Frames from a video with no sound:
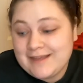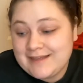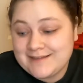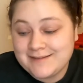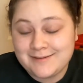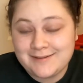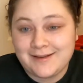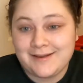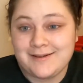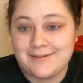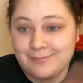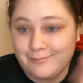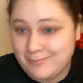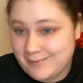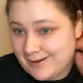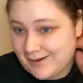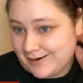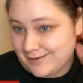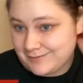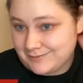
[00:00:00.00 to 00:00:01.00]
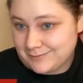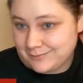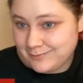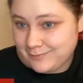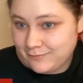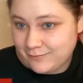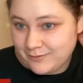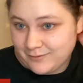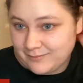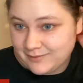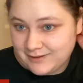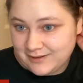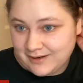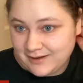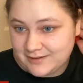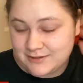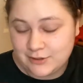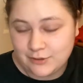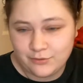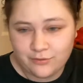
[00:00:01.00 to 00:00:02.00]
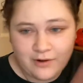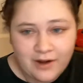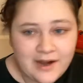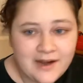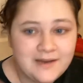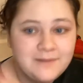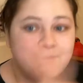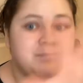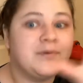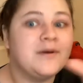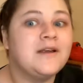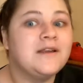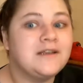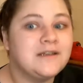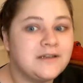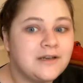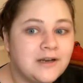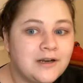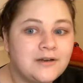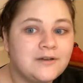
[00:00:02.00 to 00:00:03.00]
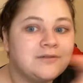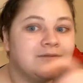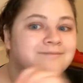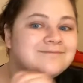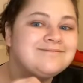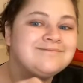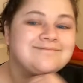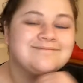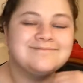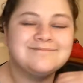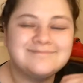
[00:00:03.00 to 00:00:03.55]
he's kind of back to performing not so great, but, you know,